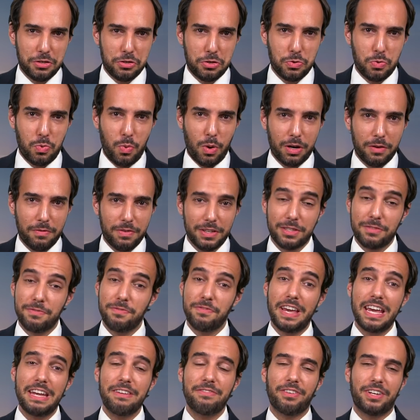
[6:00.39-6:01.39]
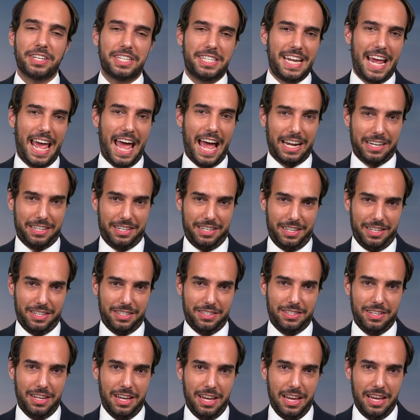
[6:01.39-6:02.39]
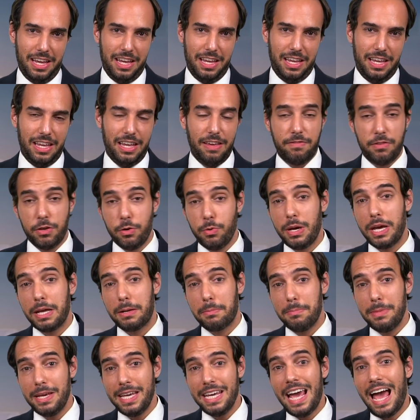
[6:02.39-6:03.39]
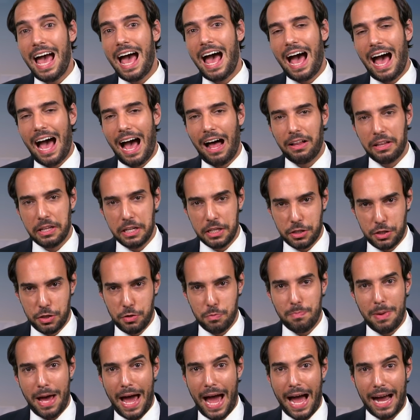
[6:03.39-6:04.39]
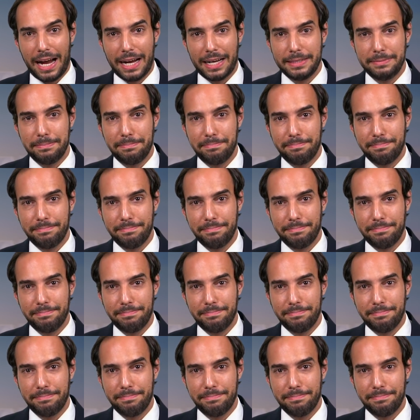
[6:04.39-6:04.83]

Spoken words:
into one of its favorite tactics. If you hit me, I'll hit you back.